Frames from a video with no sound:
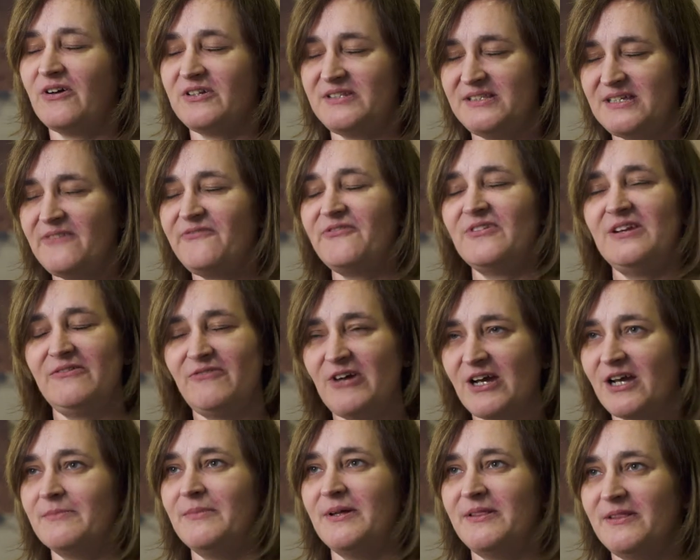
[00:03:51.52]
I definitely
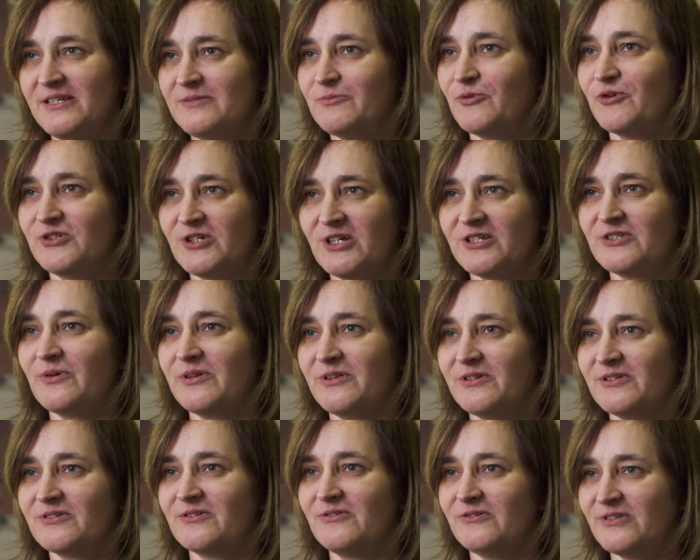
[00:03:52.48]
recommend this project to
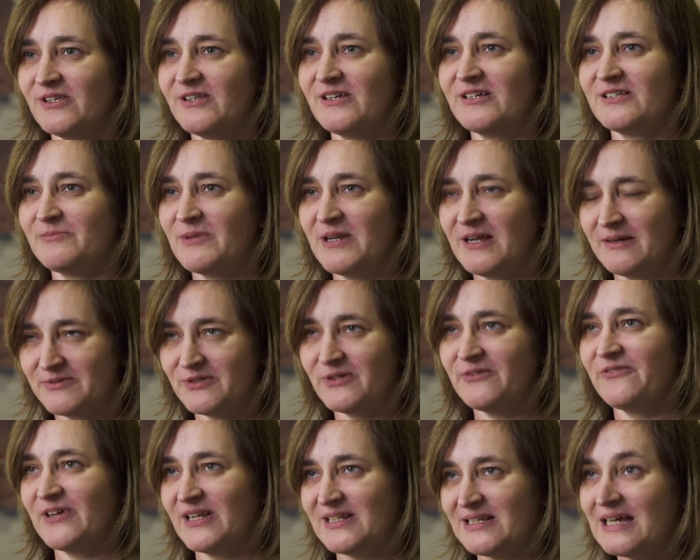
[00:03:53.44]
other schools. I think it's been
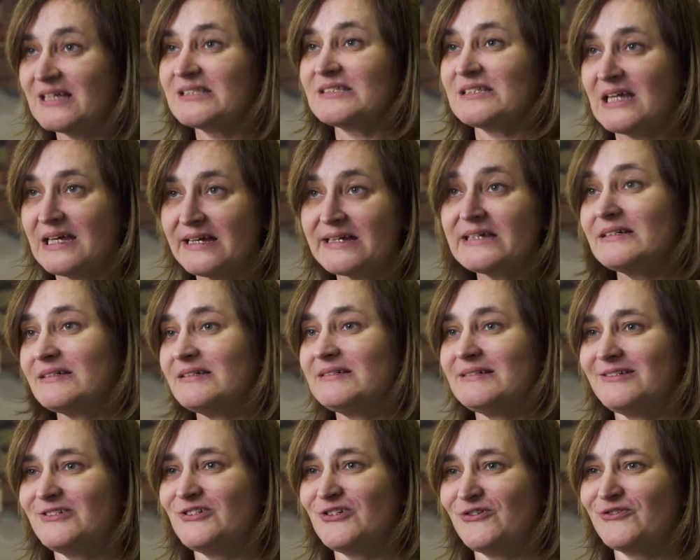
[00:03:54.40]
absolutely fantastic.
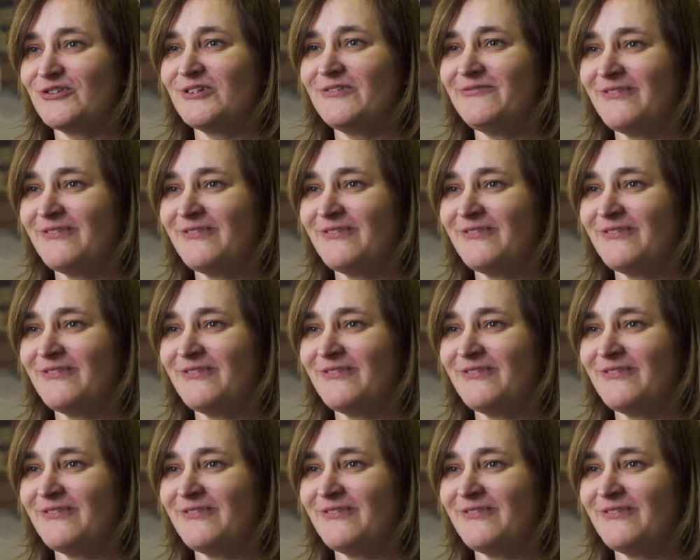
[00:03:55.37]
Children